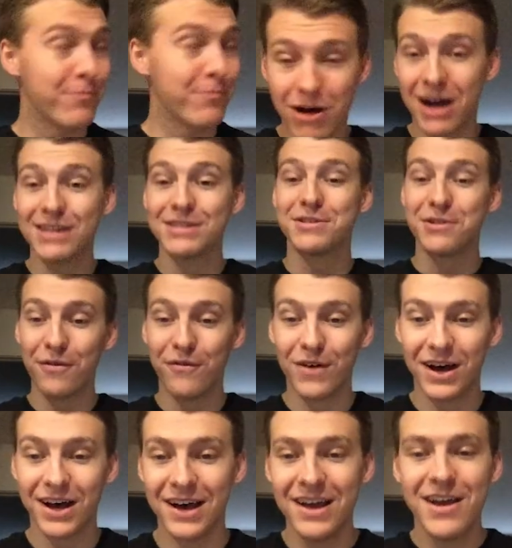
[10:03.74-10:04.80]
positive
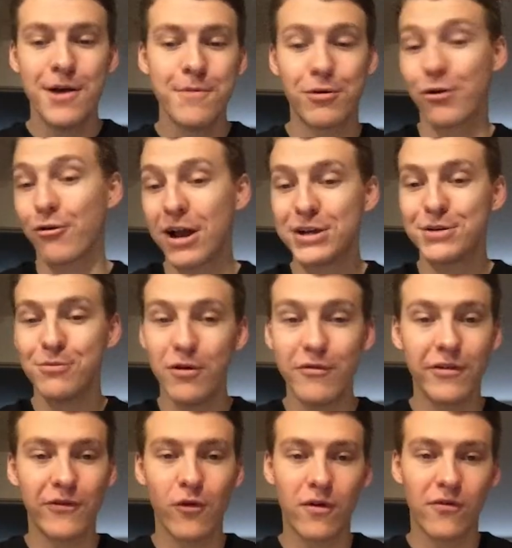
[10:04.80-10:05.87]
progression
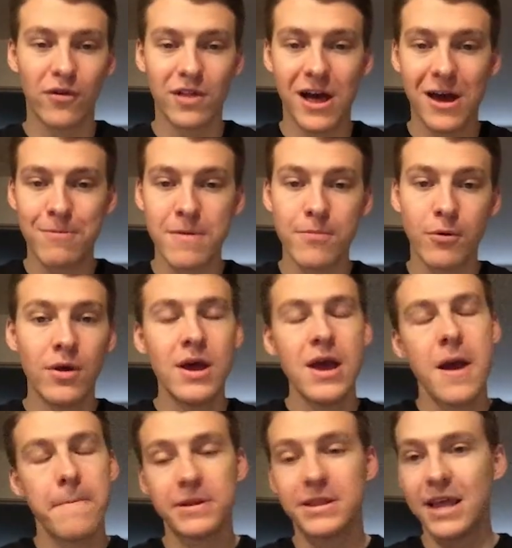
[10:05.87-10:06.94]
moving forward for a lot of people.
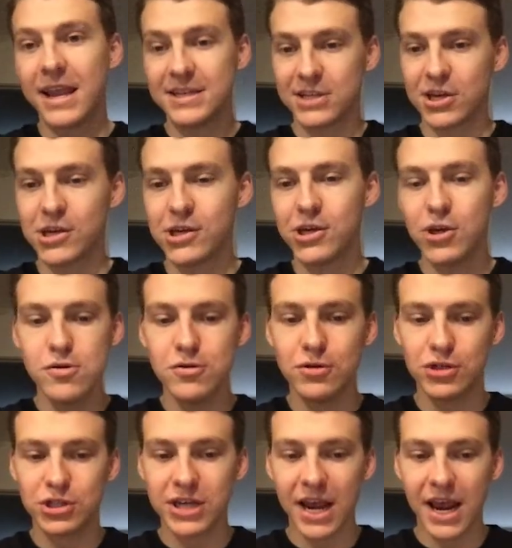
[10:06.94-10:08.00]
But that is a
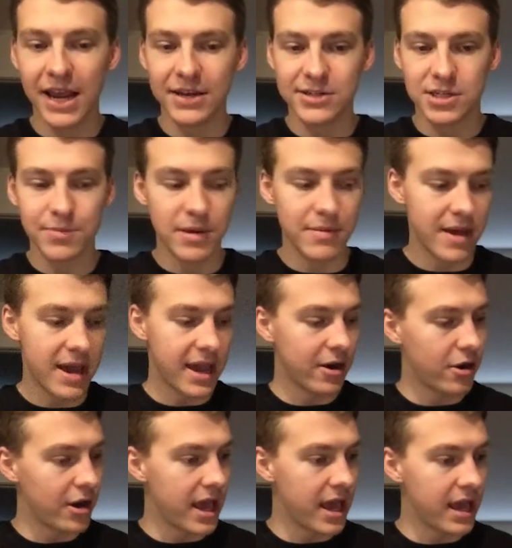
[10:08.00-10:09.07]
huge change to be made
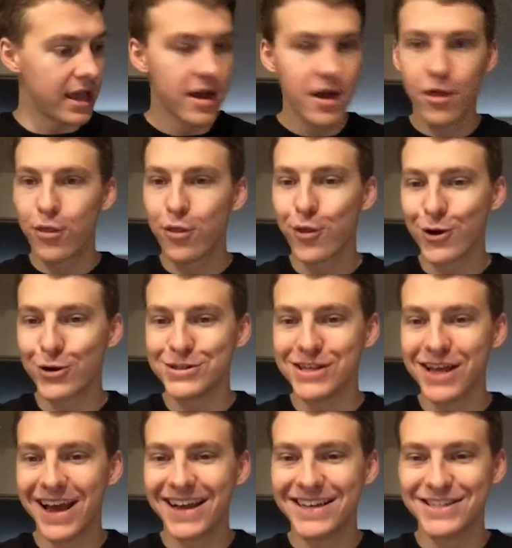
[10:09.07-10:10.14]
on a
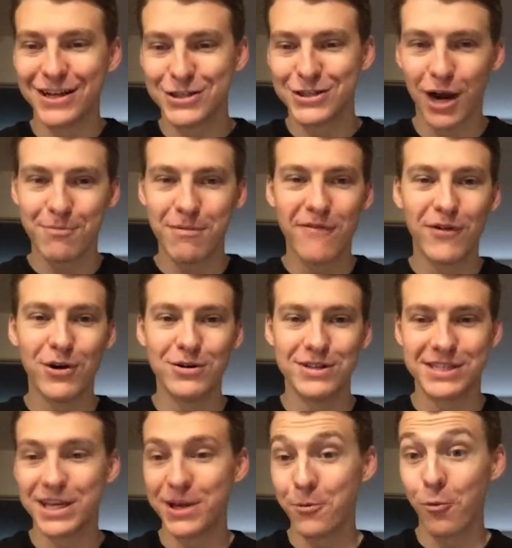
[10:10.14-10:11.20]
Thursday, as I check my phone to
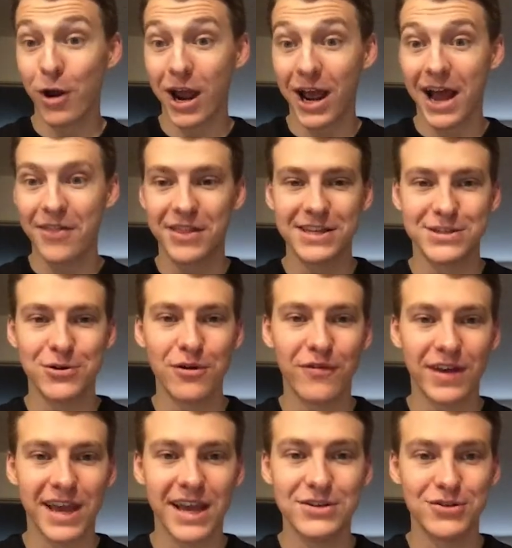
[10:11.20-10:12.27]
see when I got this
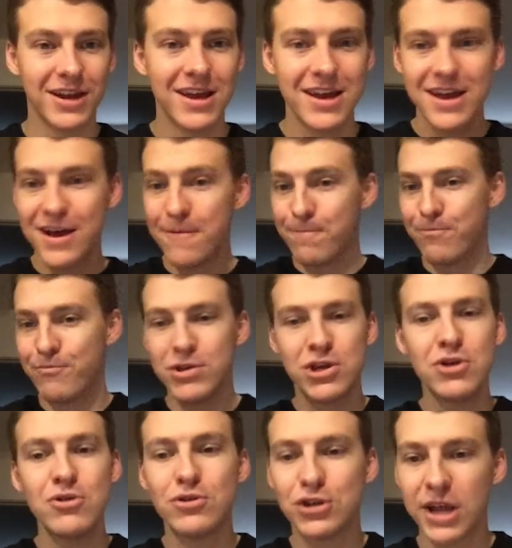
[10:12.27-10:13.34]
notification.
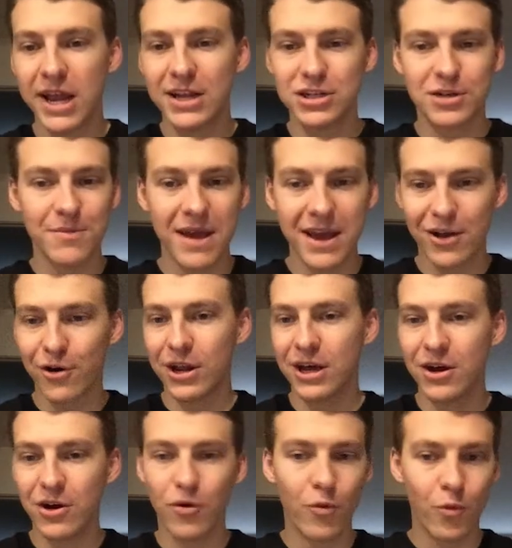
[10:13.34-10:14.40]
Huge change to make on a,
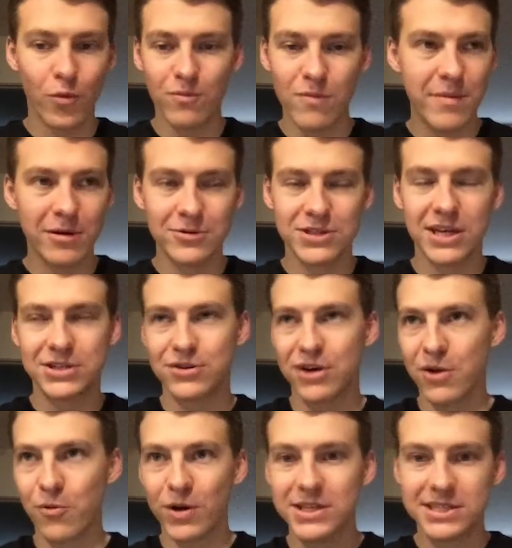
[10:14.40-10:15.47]
oh, maybe it was yesterday,
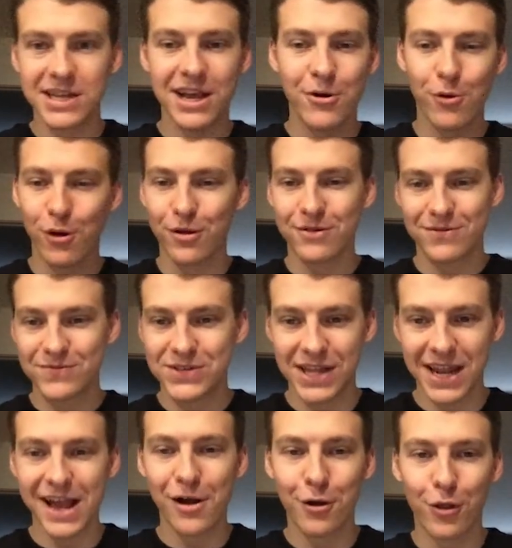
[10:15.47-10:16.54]
Wednesday, or
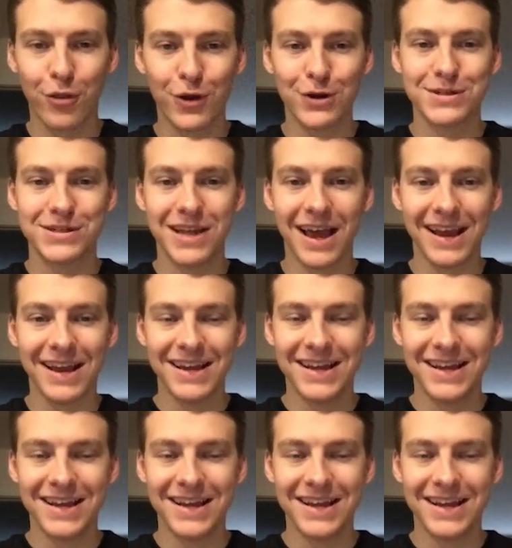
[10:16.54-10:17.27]
today on a Thursday,